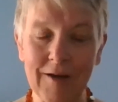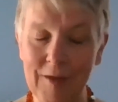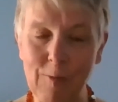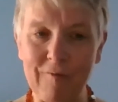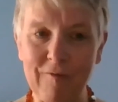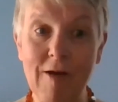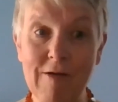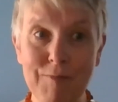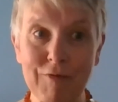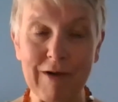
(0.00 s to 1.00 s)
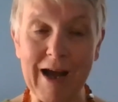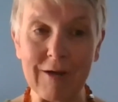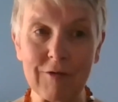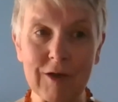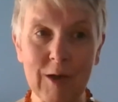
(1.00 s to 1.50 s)
They were very
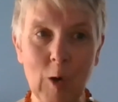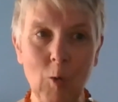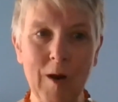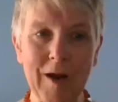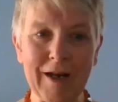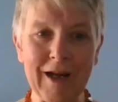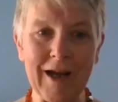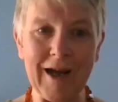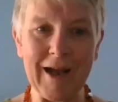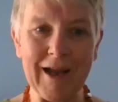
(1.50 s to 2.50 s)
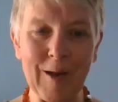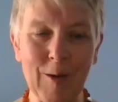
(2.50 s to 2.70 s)
proud when I